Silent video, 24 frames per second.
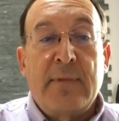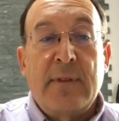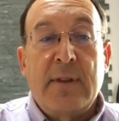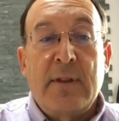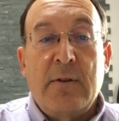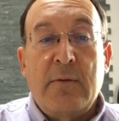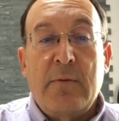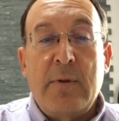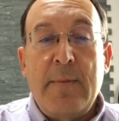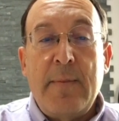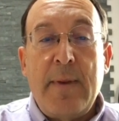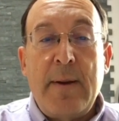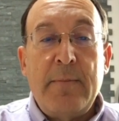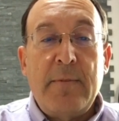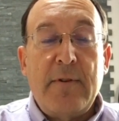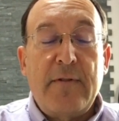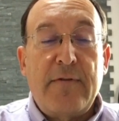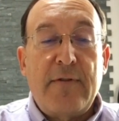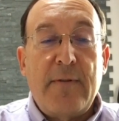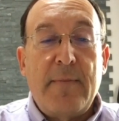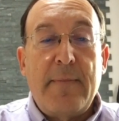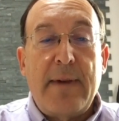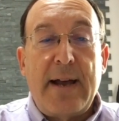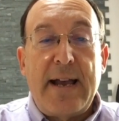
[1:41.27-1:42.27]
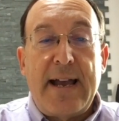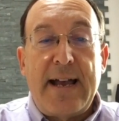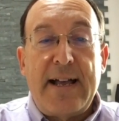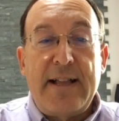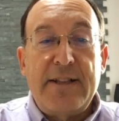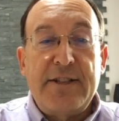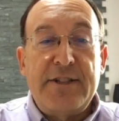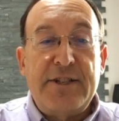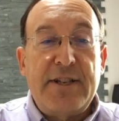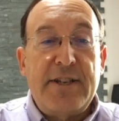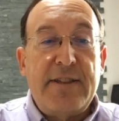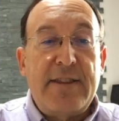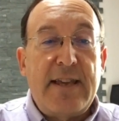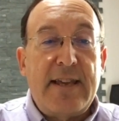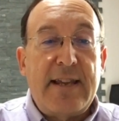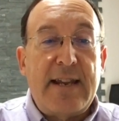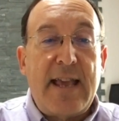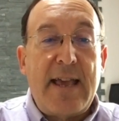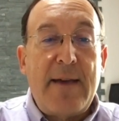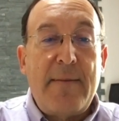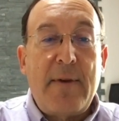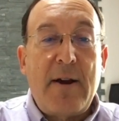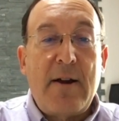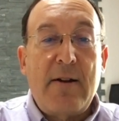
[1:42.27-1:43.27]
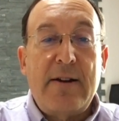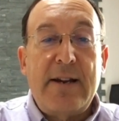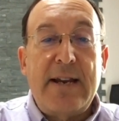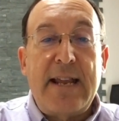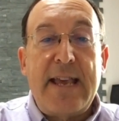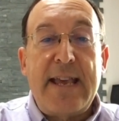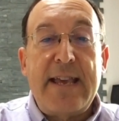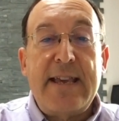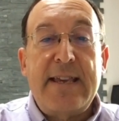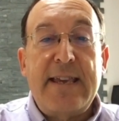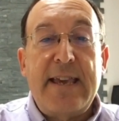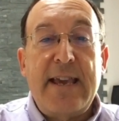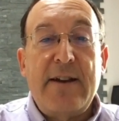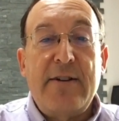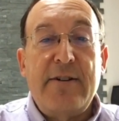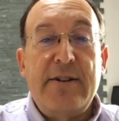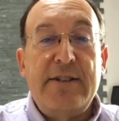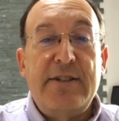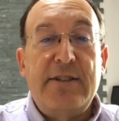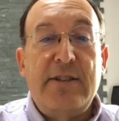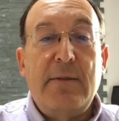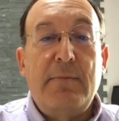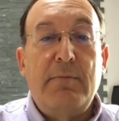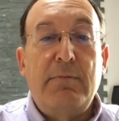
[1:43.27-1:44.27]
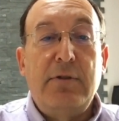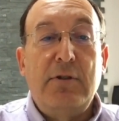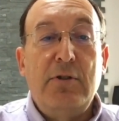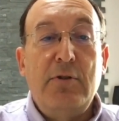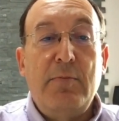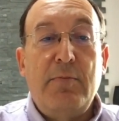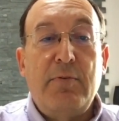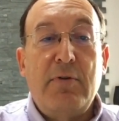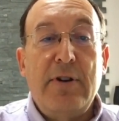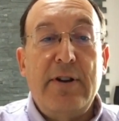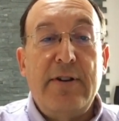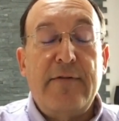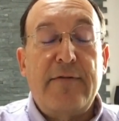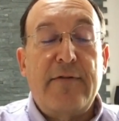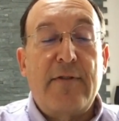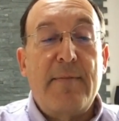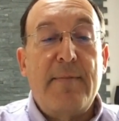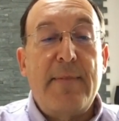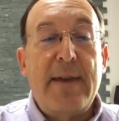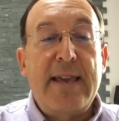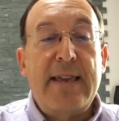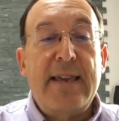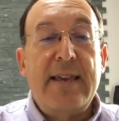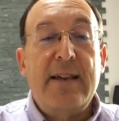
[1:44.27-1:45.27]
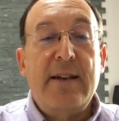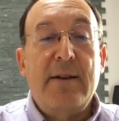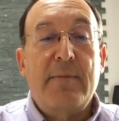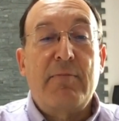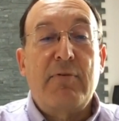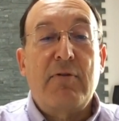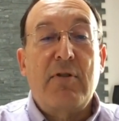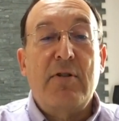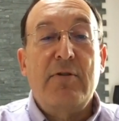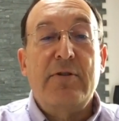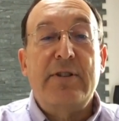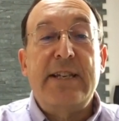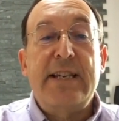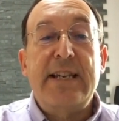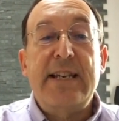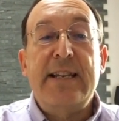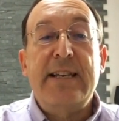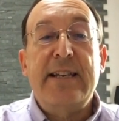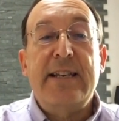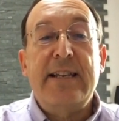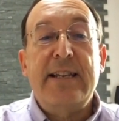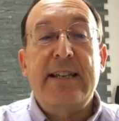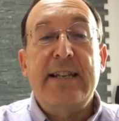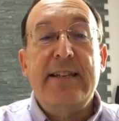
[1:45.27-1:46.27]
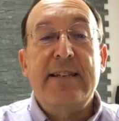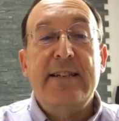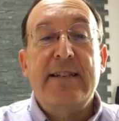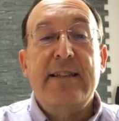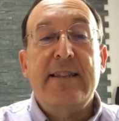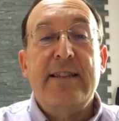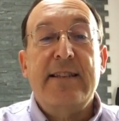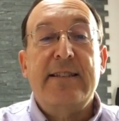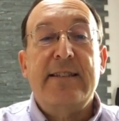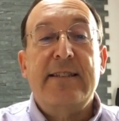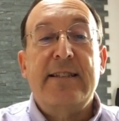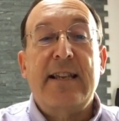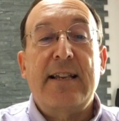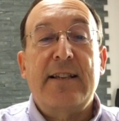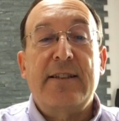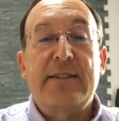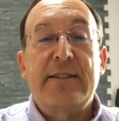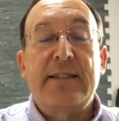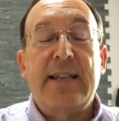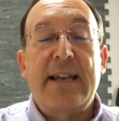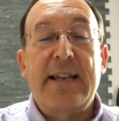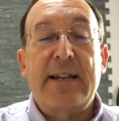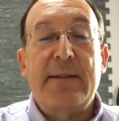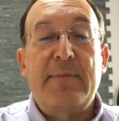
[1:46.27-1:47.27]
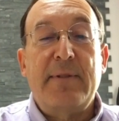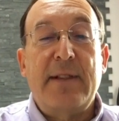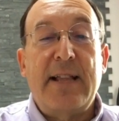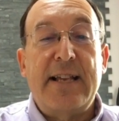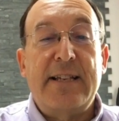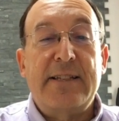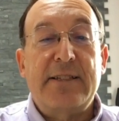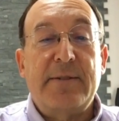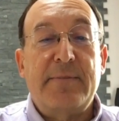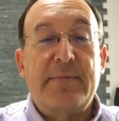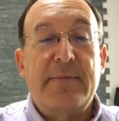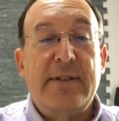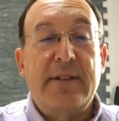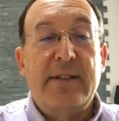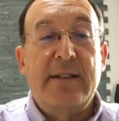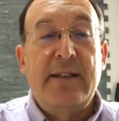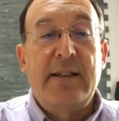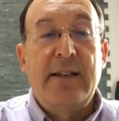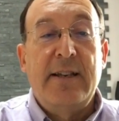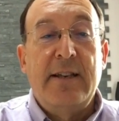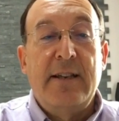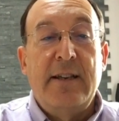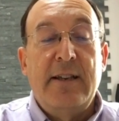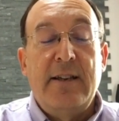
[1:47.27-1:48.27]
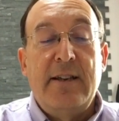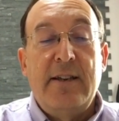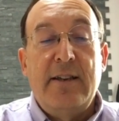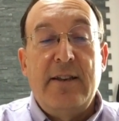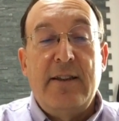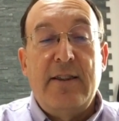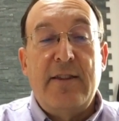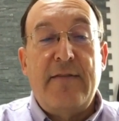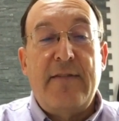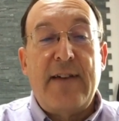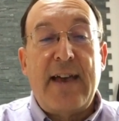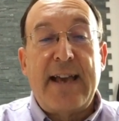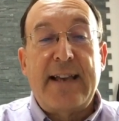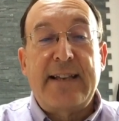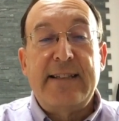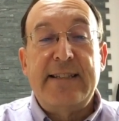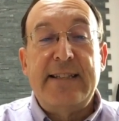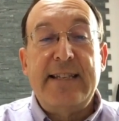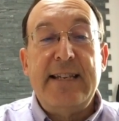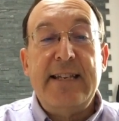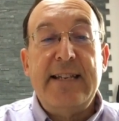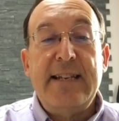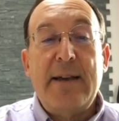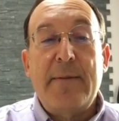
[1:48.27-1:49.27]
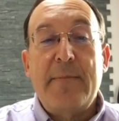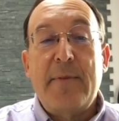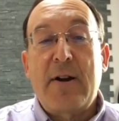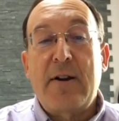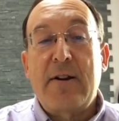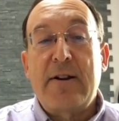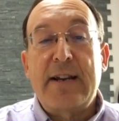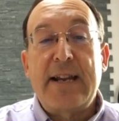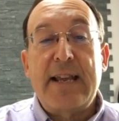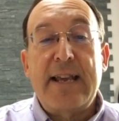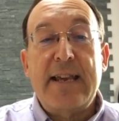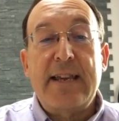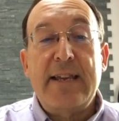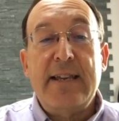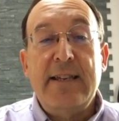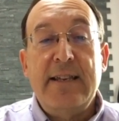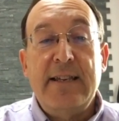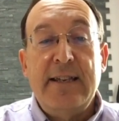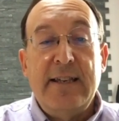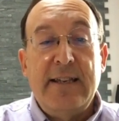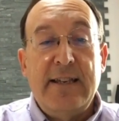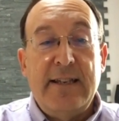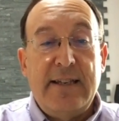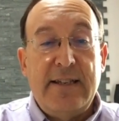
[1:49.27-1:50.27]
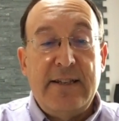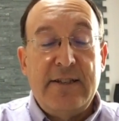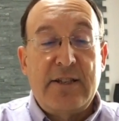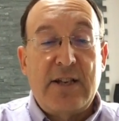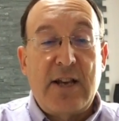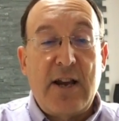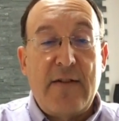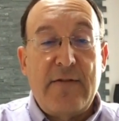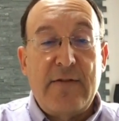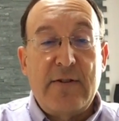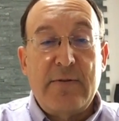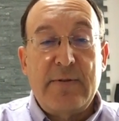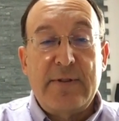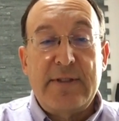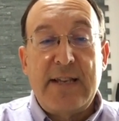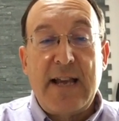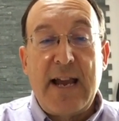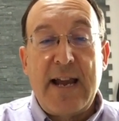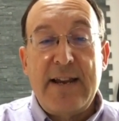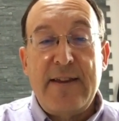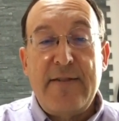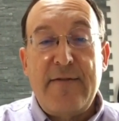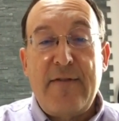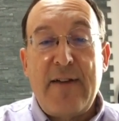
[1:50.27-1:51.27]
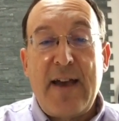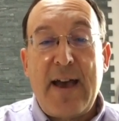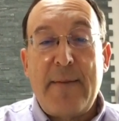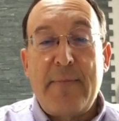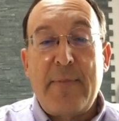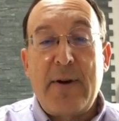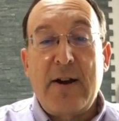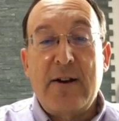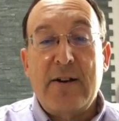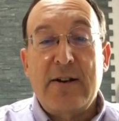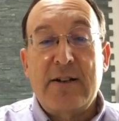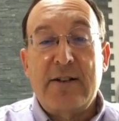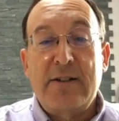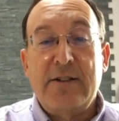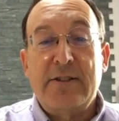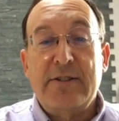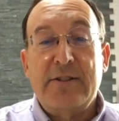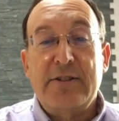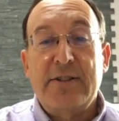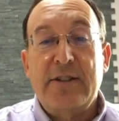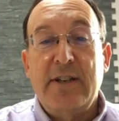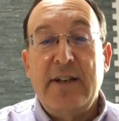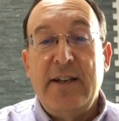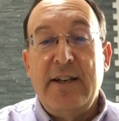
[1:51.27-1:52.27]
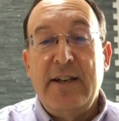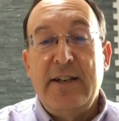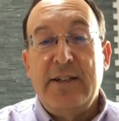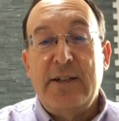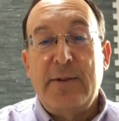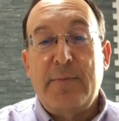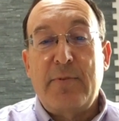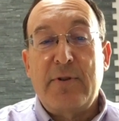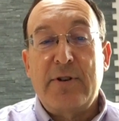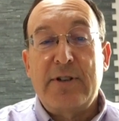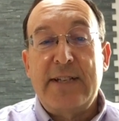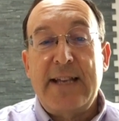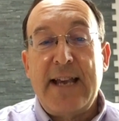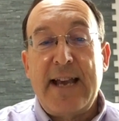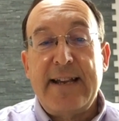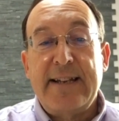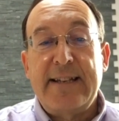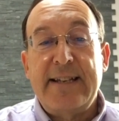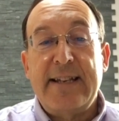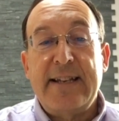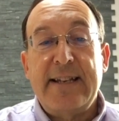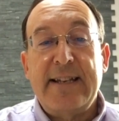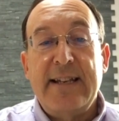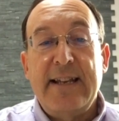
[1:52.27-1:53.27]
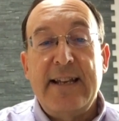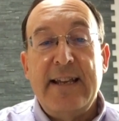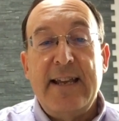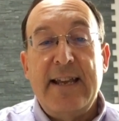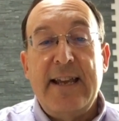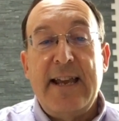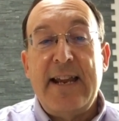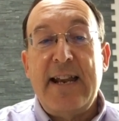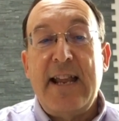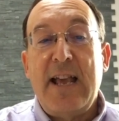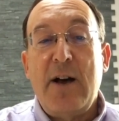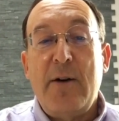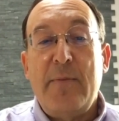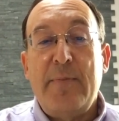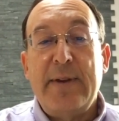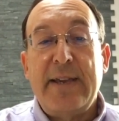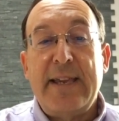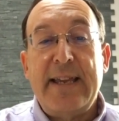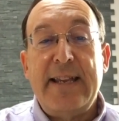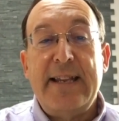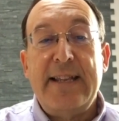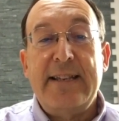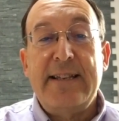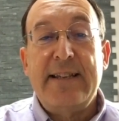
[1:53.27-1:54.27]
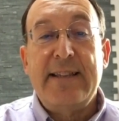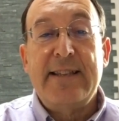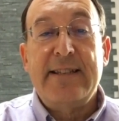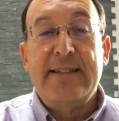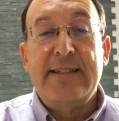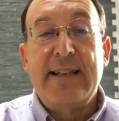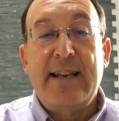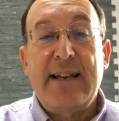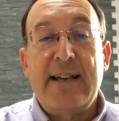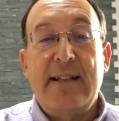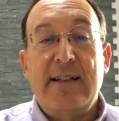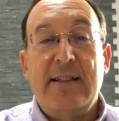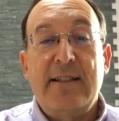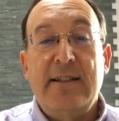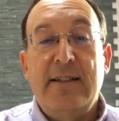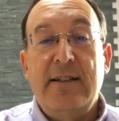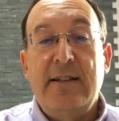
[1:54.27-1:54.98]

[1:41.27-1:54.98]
Remember from biology that mRNA carries the blueprint for making a protein into the cell cytoplasm. The vaccine mRNA is covered with tiny fat particles to protect it and help it get into the cell.